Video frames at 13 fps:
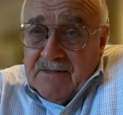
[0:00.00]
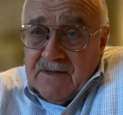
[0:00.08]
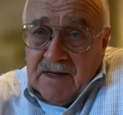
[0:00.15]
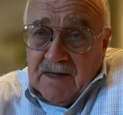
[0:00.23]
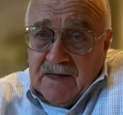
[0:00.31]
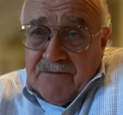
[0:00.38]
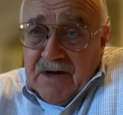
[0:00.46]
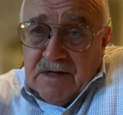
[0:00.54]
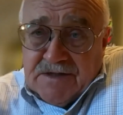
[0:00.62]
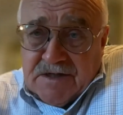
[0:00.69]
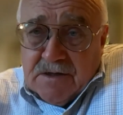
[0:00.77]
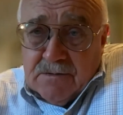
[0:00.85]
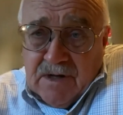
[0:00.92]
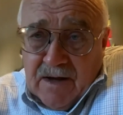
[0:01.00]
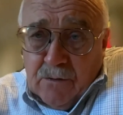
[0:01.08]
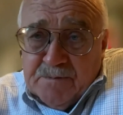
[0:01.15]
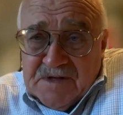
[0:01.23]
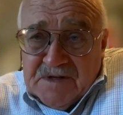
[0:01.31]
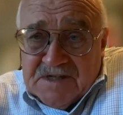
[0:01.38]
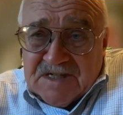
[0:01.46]
the Giving Institute
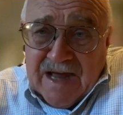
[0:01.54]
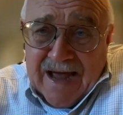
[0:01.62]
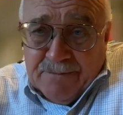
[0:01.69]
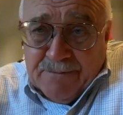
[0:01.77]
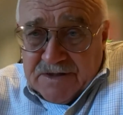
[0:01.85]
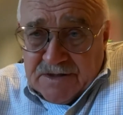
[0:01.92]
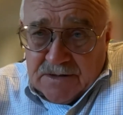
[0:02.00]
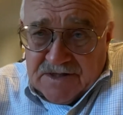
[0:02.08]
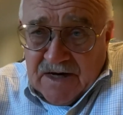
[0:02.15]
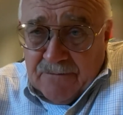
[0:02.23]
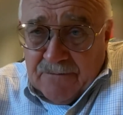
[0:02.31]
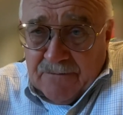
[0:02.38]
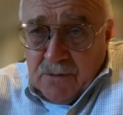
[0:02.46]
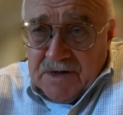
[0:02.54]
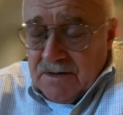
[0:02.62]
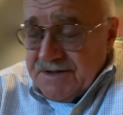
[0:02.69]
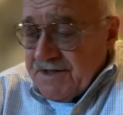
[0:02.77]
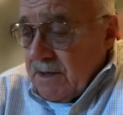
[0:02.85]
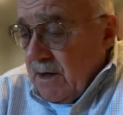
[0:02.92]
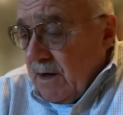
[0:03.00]
helped establish several
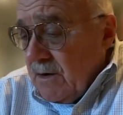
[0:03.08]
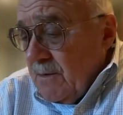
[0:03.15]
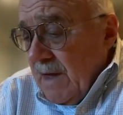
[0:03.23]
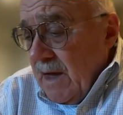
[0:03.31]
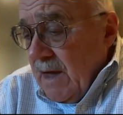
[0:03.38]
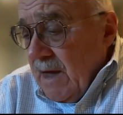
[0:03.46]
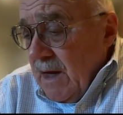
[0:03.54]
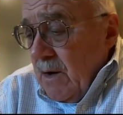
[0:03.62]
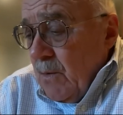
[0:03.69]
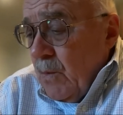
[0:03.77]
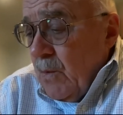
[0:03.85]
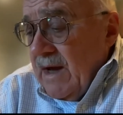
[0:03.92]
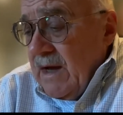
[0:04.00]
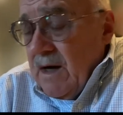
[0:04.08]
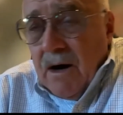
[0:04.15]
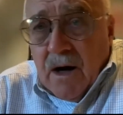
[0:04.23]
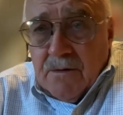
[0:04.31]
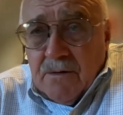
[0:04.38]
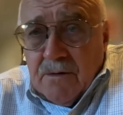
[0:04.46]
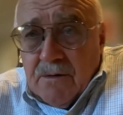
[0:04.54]
years ago, we
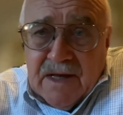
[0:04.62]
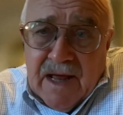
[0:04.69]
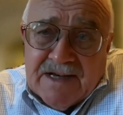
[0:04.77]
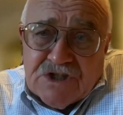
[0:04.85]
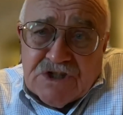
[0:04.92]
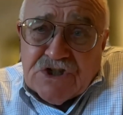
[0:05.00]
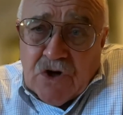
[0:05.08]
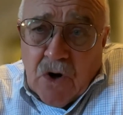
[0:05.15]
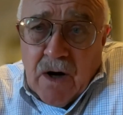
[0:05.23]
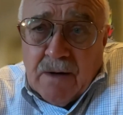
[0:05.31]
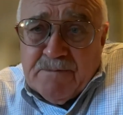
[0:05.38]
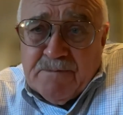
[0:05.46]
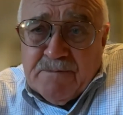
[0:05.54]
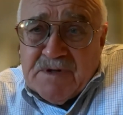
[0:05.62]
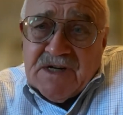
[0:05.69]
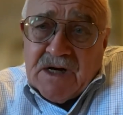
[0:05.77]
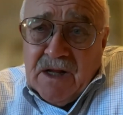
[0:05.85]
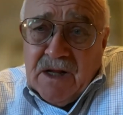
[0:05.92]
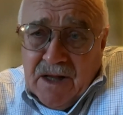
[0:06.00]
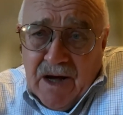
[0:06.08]
are in a sharp
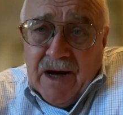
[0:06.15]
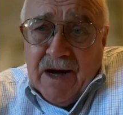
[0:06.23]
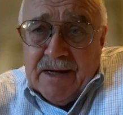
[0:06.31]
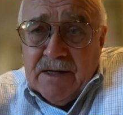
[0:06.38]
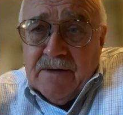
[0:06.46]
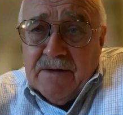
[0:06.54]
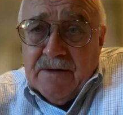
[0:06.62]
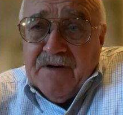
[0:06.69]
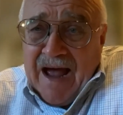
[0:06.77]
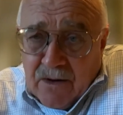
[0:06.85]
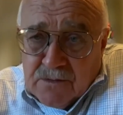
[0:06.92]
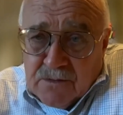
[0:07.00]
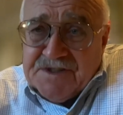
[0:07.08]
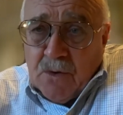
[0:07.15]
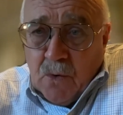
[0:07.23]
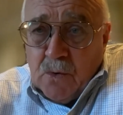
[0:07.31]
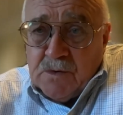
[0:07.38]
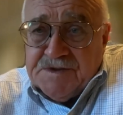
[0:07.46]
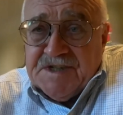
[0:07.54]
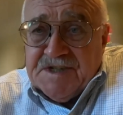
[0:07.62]
decline of
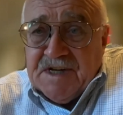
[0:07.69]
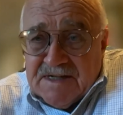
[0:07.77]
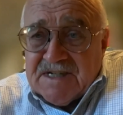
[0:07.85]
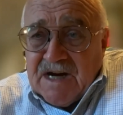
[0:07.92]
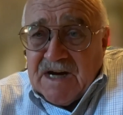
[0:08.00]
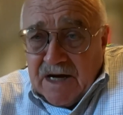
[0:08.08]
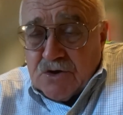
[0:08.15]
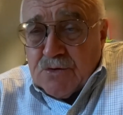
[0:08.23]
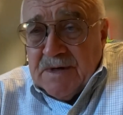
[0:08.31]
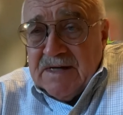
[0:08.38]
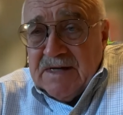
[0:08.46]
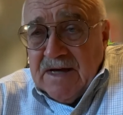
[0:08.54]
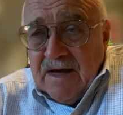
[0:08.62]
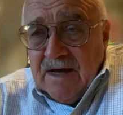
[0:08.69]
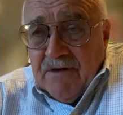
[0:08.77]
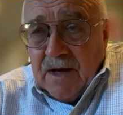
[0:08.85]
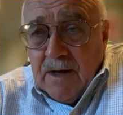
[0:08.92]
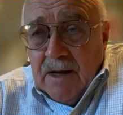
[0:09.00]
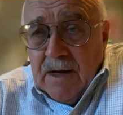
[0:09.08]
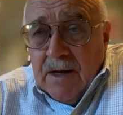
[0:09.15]
households in this country giving.
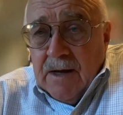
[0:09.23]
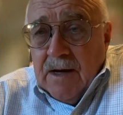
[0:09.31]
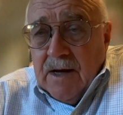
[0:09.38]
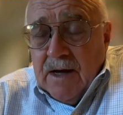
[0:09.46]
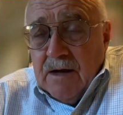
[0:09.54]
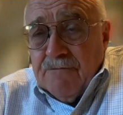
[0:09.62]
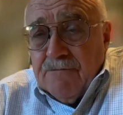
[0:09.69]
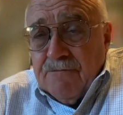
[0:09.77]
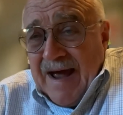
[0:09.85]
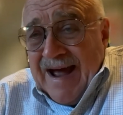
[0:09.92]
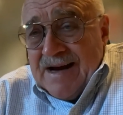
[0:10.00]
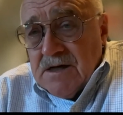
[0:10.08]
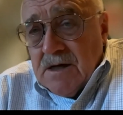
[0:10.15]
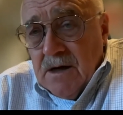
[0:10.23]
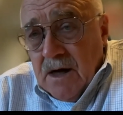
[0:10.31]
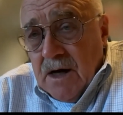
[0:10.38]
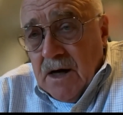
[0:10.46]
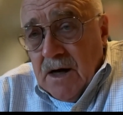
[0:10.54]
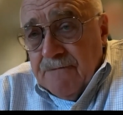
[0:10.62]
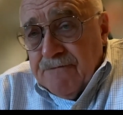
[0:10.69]
In fact,
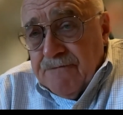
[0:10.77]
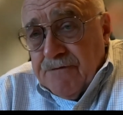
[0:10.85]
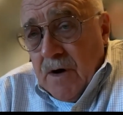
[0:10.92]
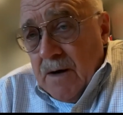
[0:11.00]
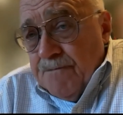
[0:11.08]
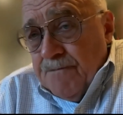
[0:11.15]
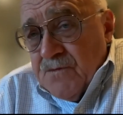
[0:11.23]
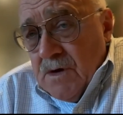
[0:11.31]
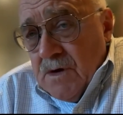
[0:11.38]
from